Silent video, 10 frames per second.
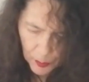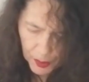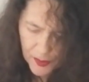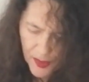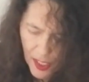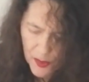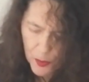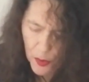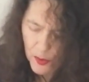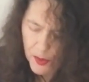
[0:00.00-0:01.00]
because
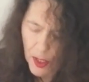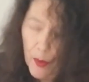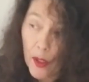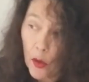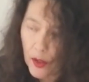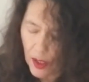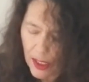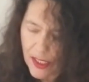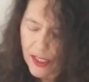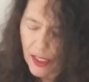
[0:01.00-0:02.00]
that's what's going on
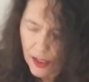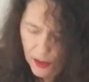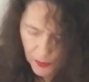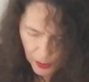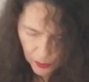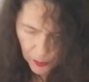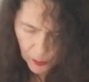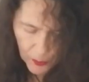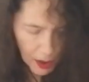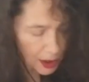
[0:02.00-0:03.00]
inside of you.
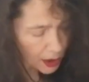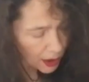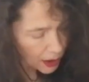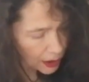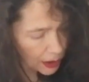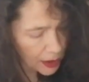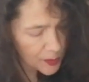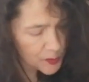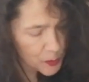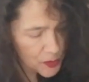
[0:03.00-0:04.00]

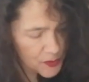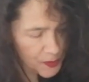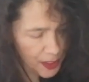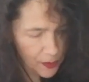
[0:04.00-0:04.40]
And what's the